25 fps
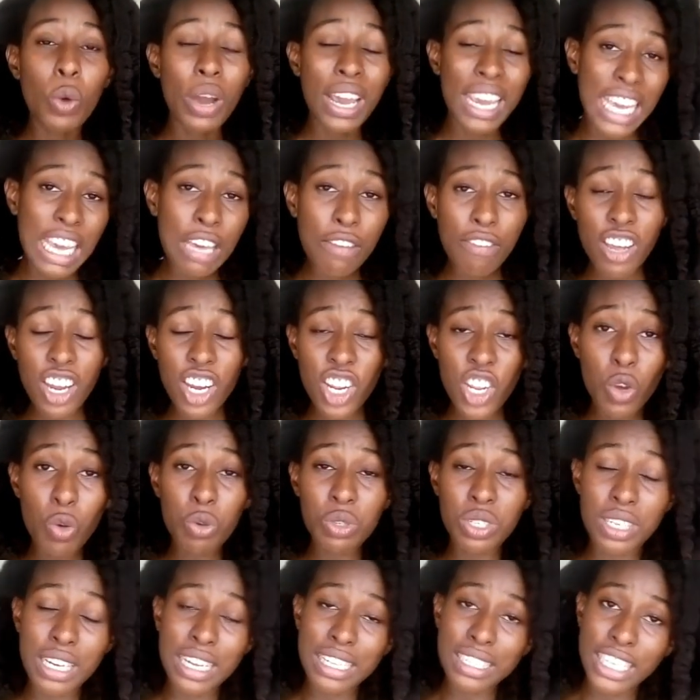Now, in
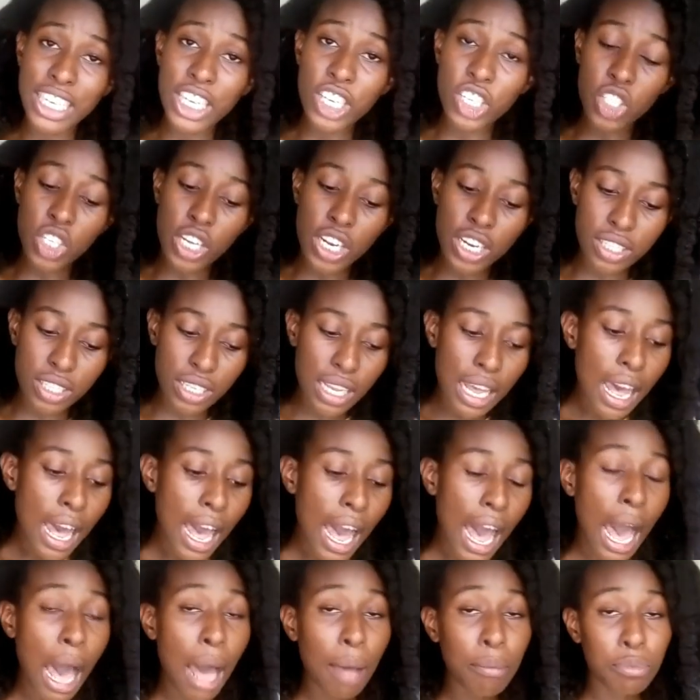case if you are
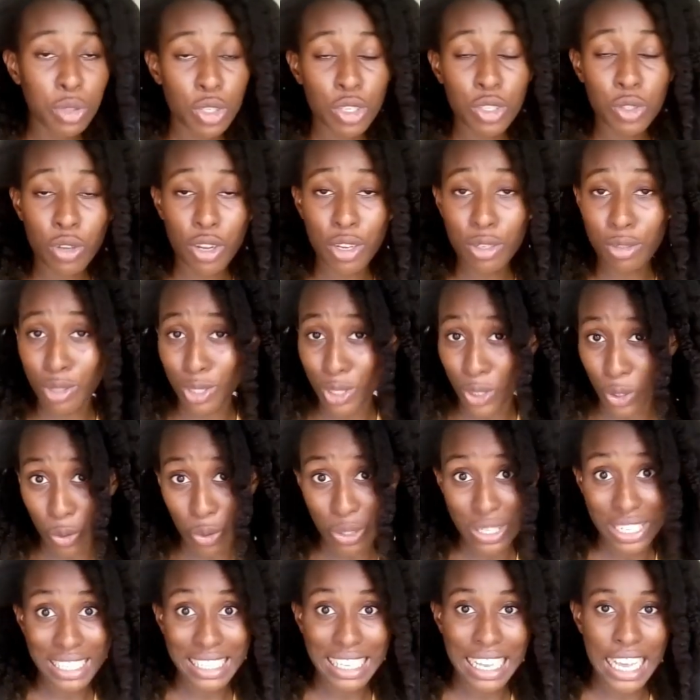even using a
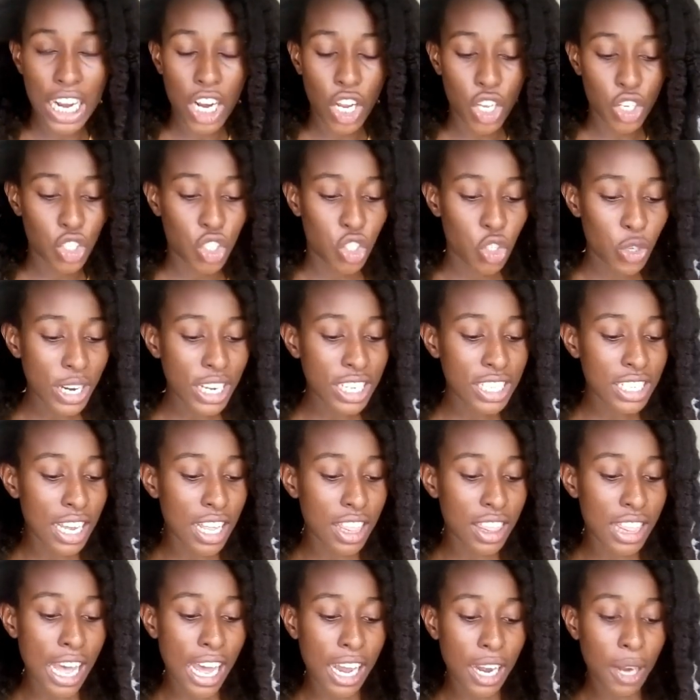t-shirt, I'm just
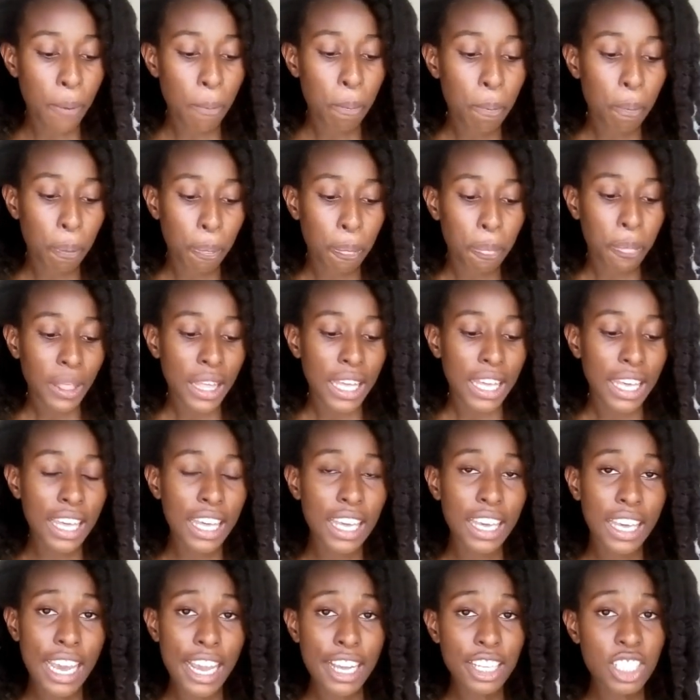going to do this
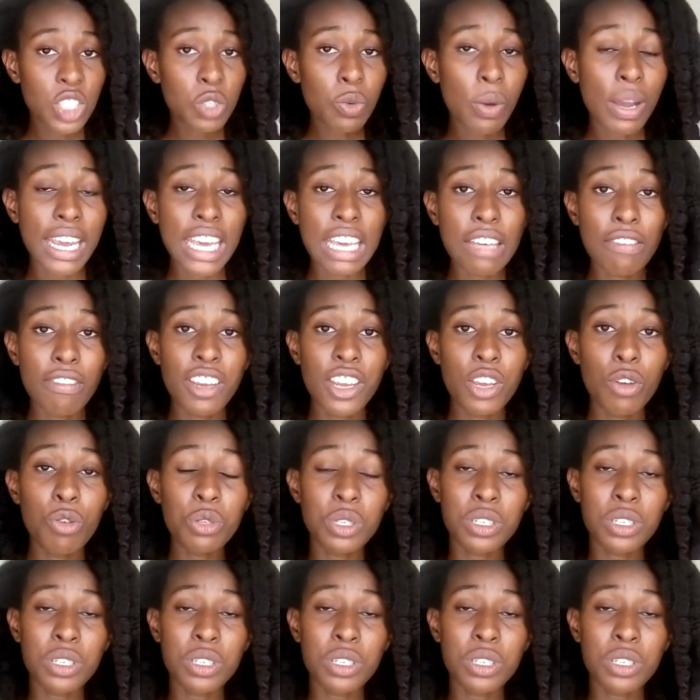illustration that